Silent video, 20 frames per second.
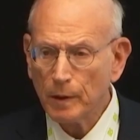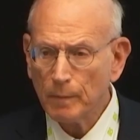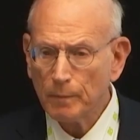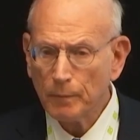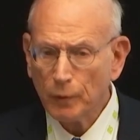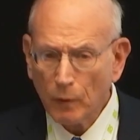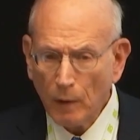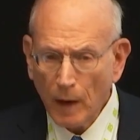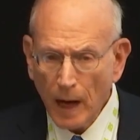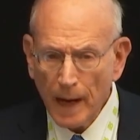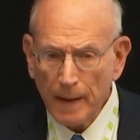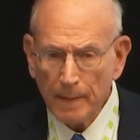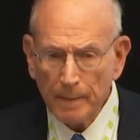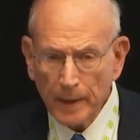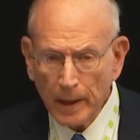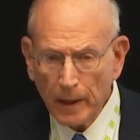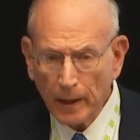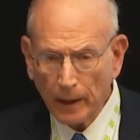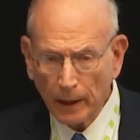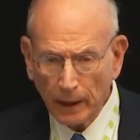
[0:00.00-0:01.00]

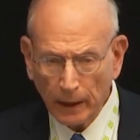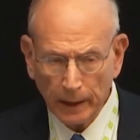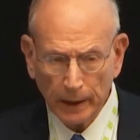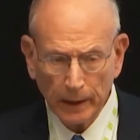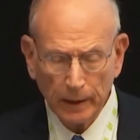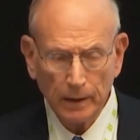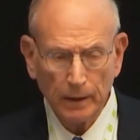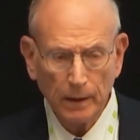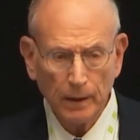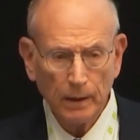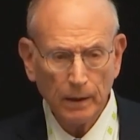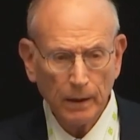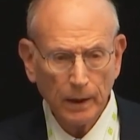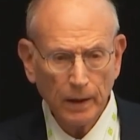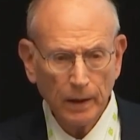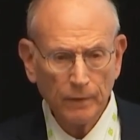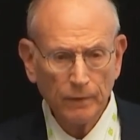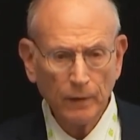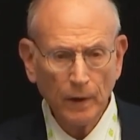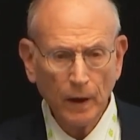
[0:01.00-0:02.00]
primarily
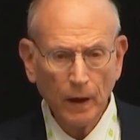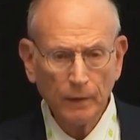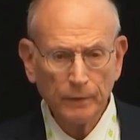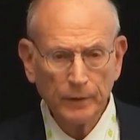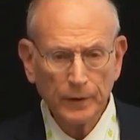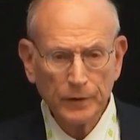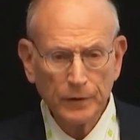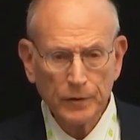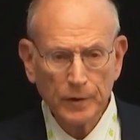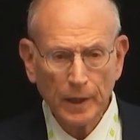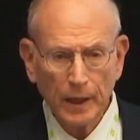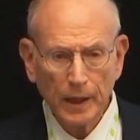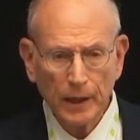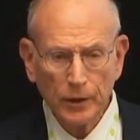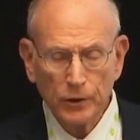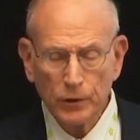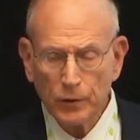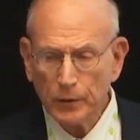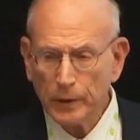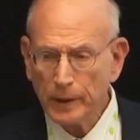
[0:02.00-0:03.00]
involved in
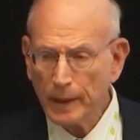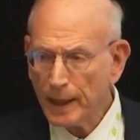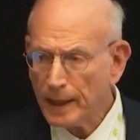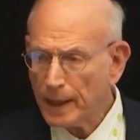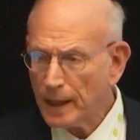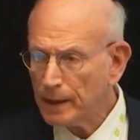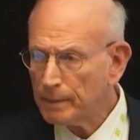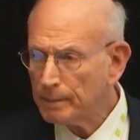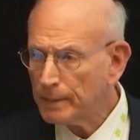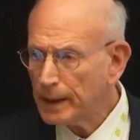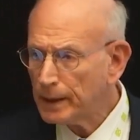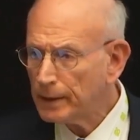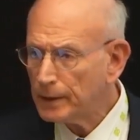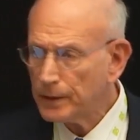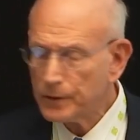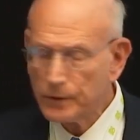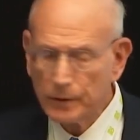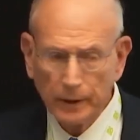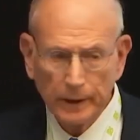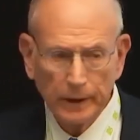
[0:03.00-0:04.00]
saying, you cannot make
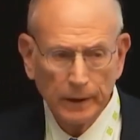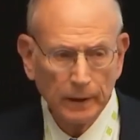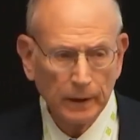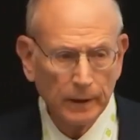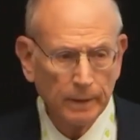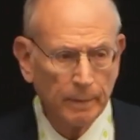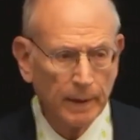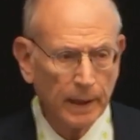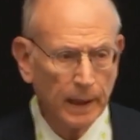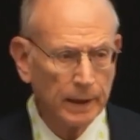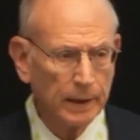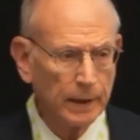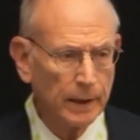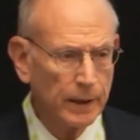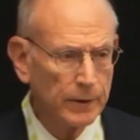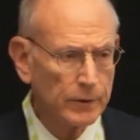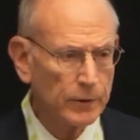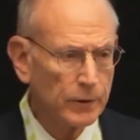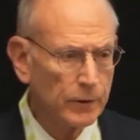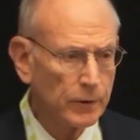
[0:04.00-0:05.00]
this legally binding
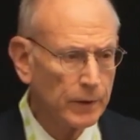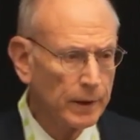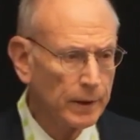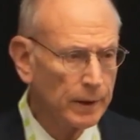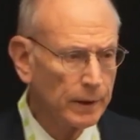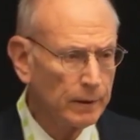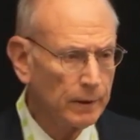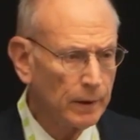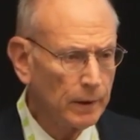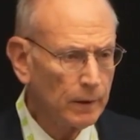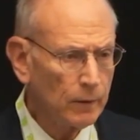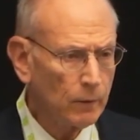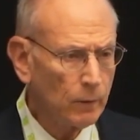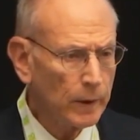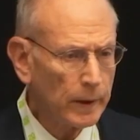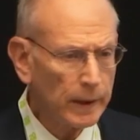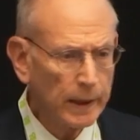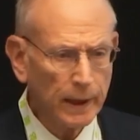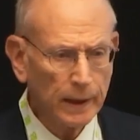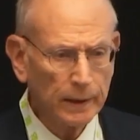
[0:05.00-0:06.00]
as a treaty.
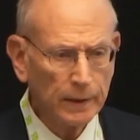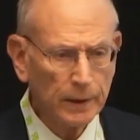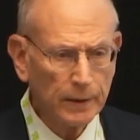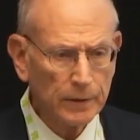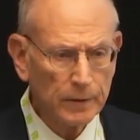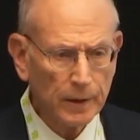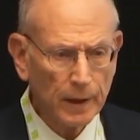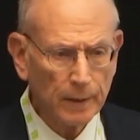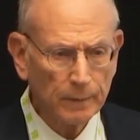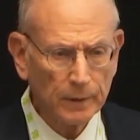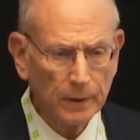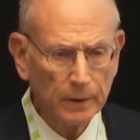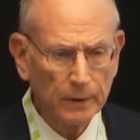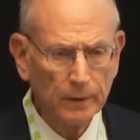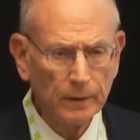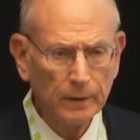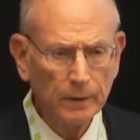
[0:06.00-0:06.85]
We can't accept it.